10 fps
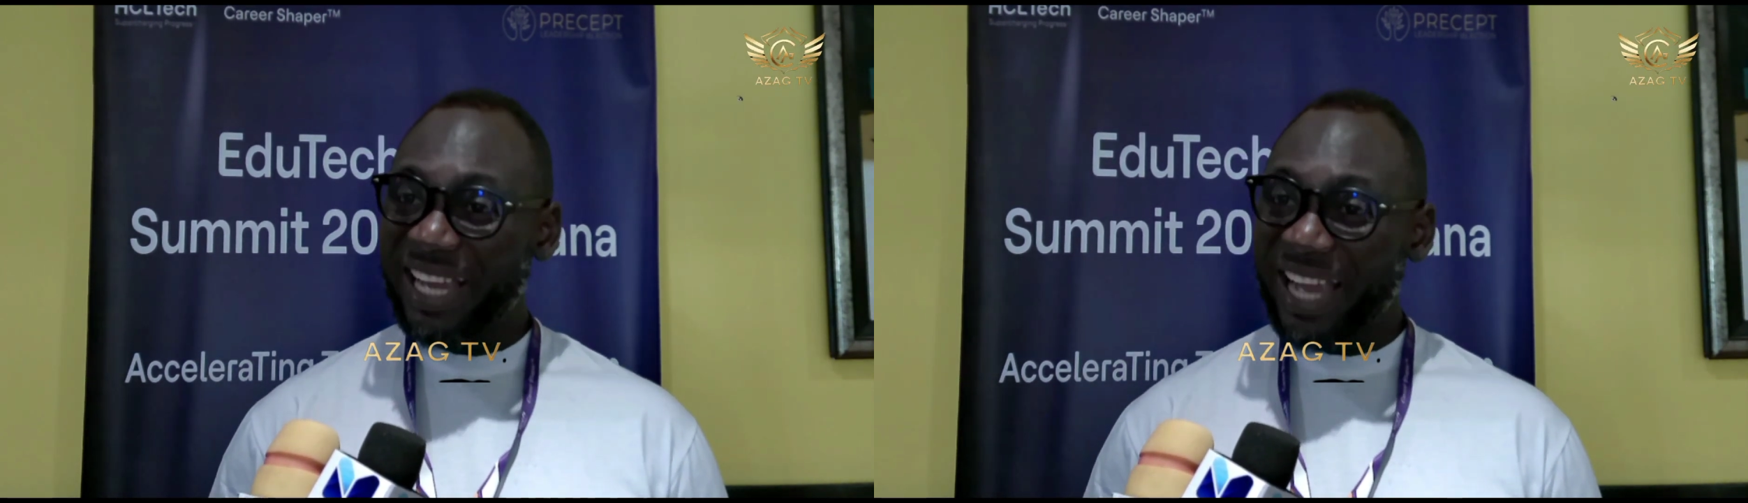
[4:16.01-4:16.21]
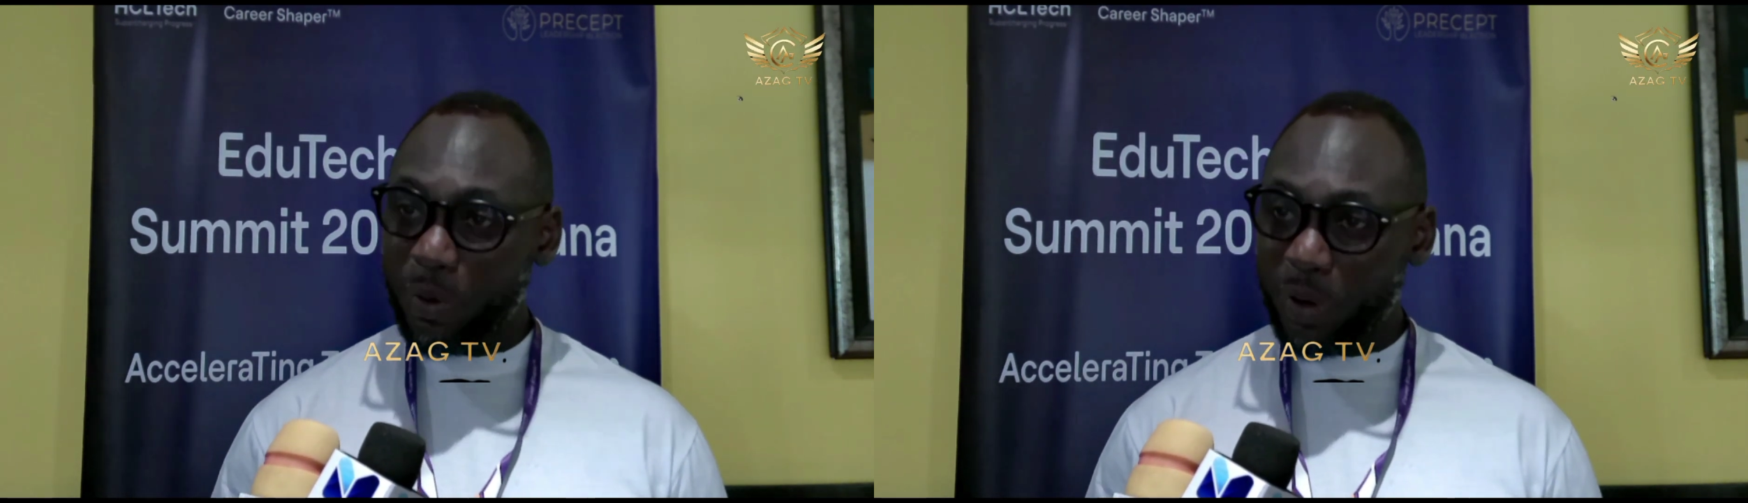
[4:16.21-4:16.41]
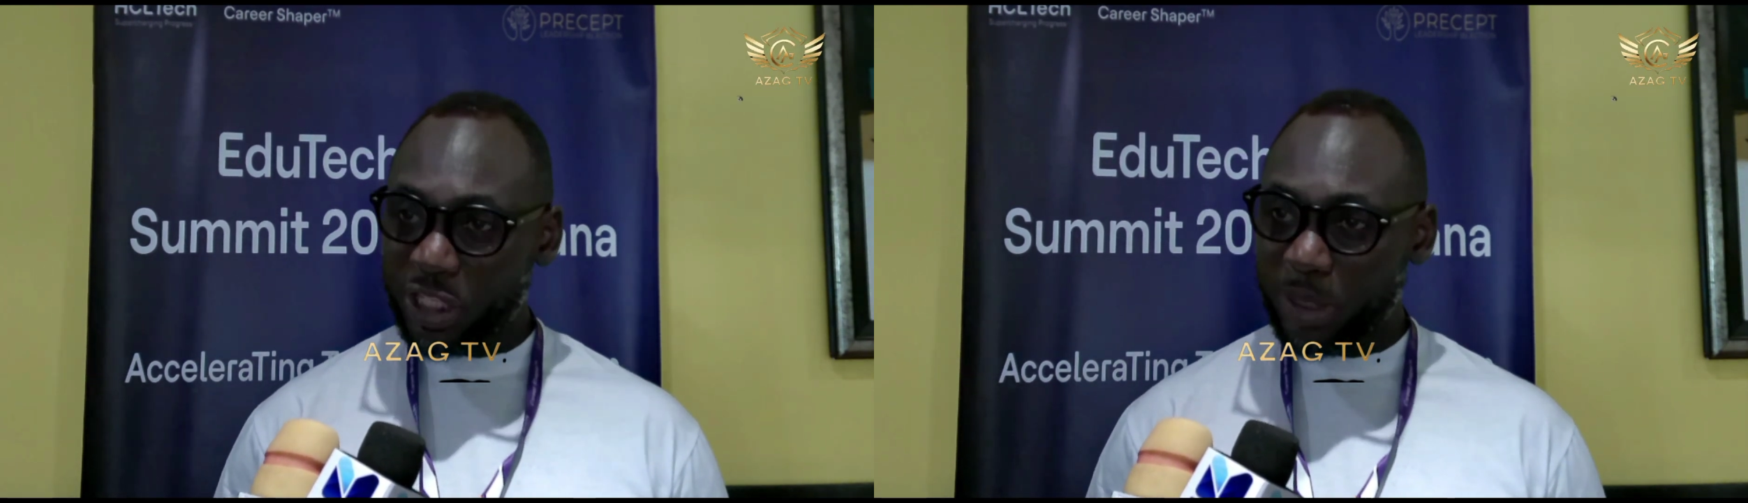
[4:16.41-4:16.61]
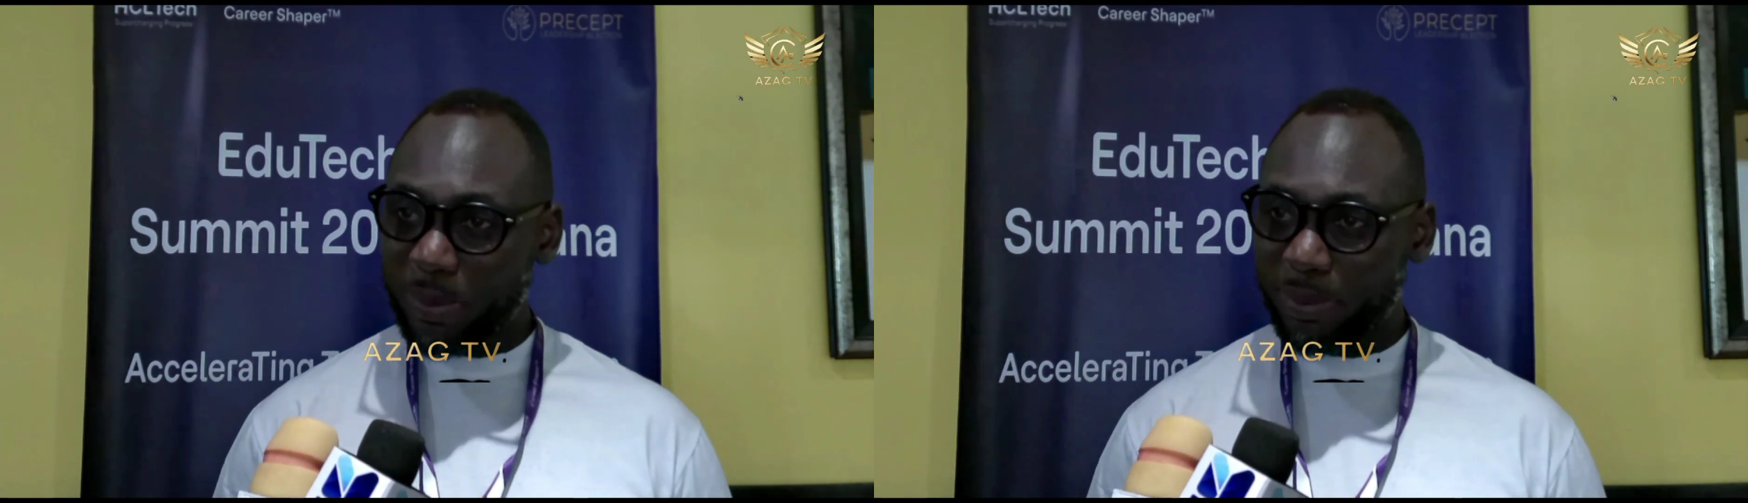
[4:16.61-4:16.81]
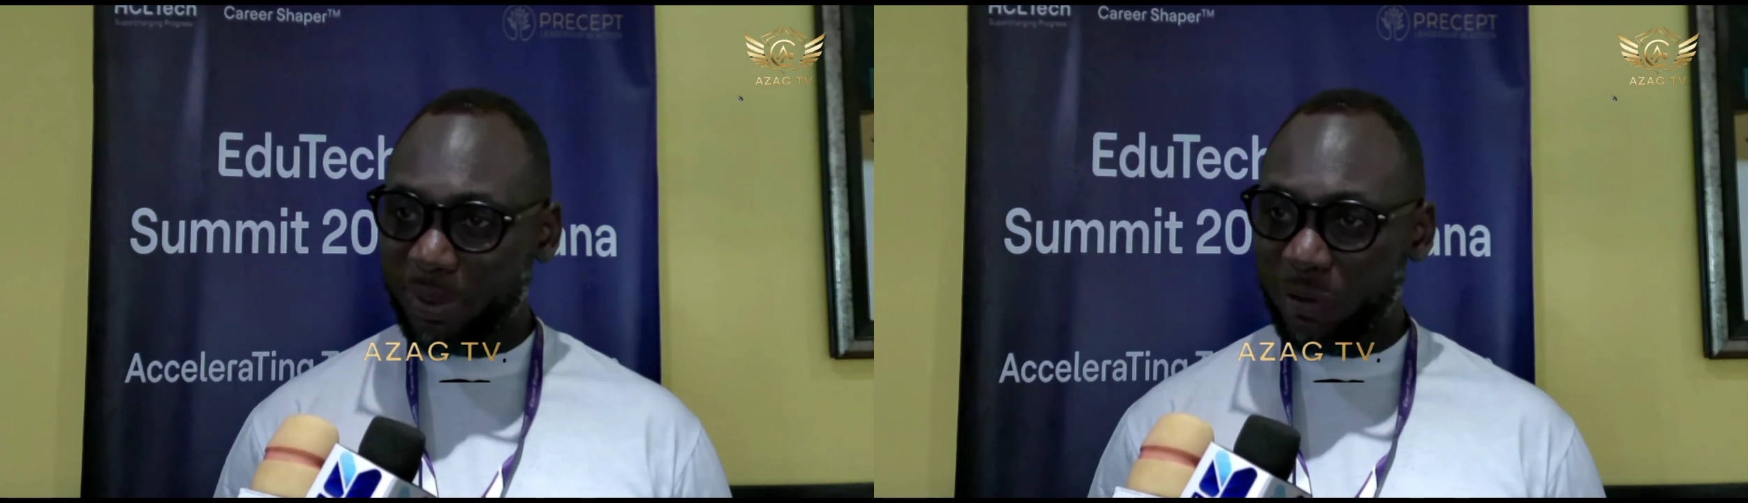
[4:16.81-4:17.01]
career
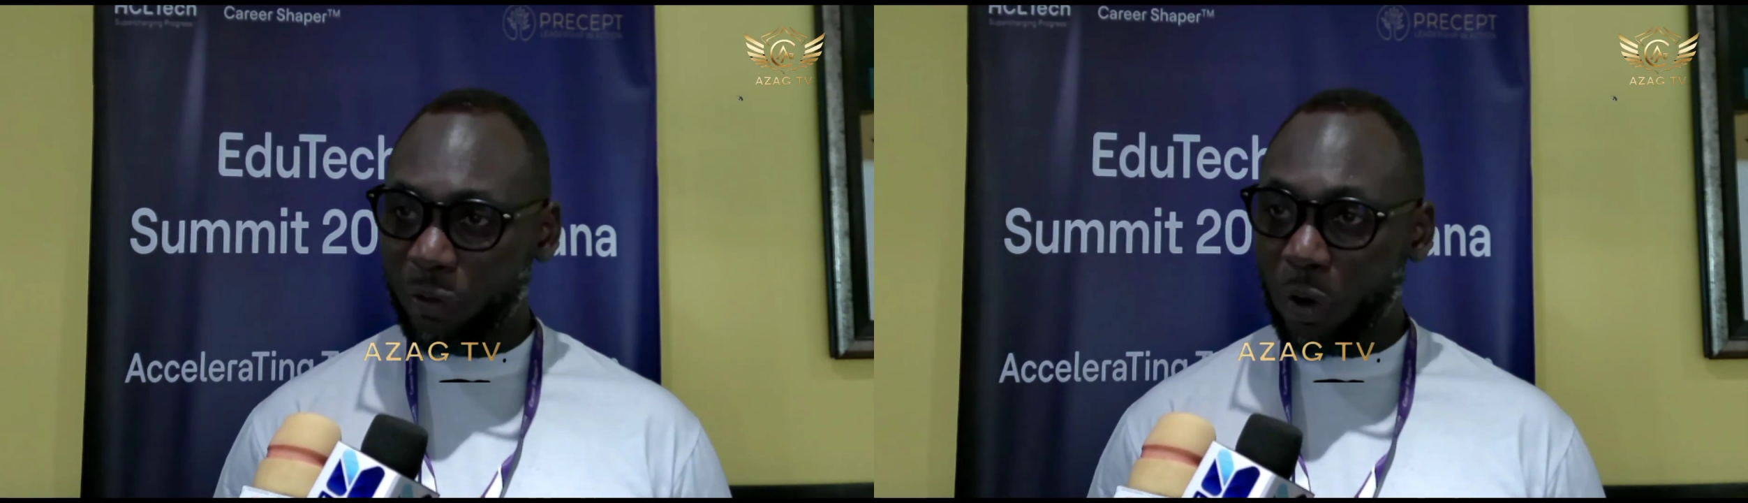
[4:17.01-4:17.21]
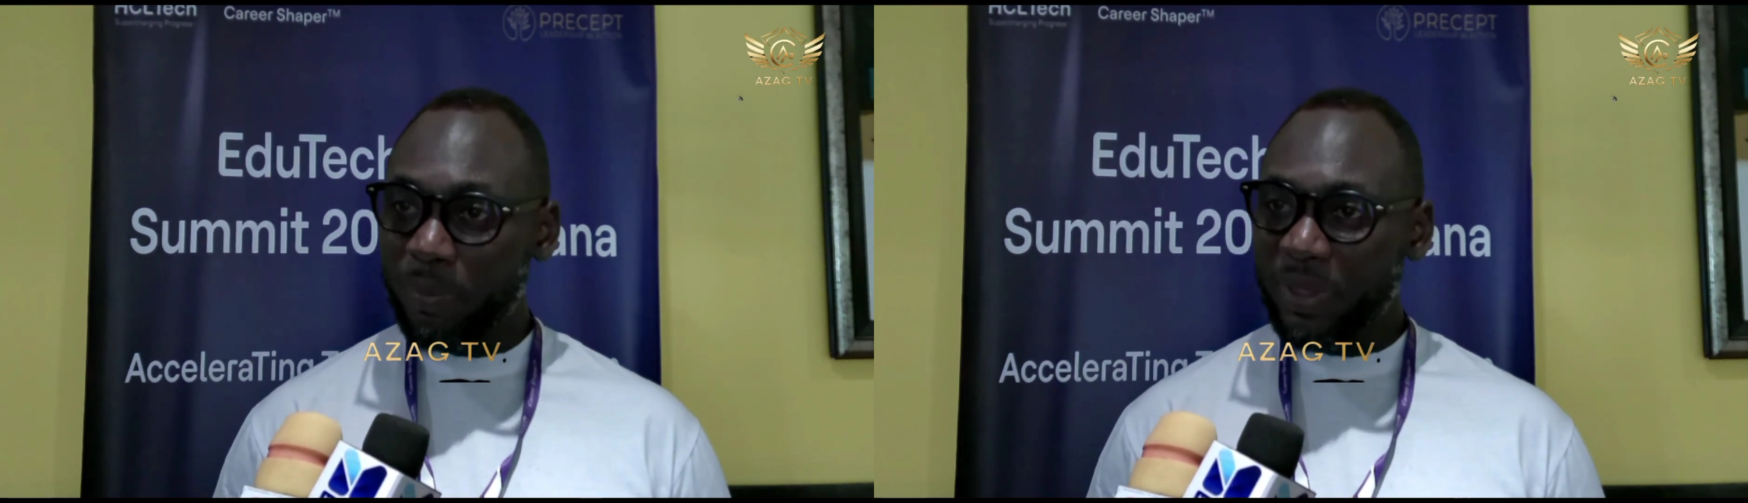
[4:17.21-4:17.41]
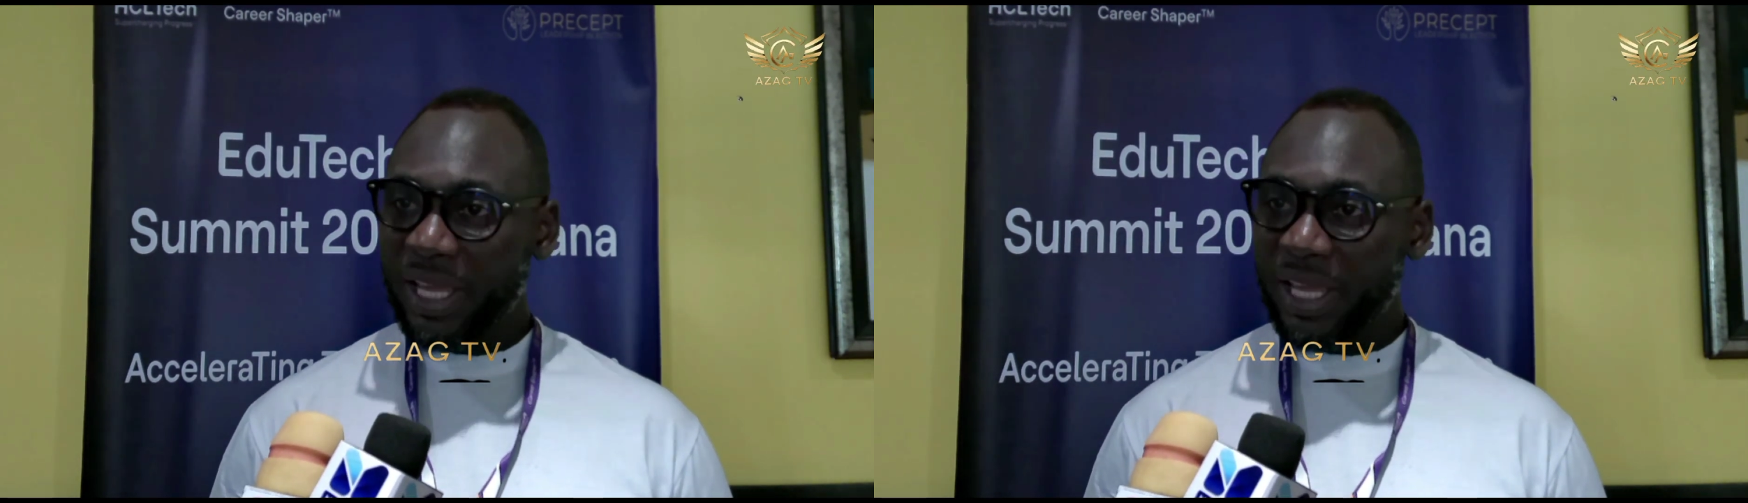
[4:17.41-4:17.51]
shaper platform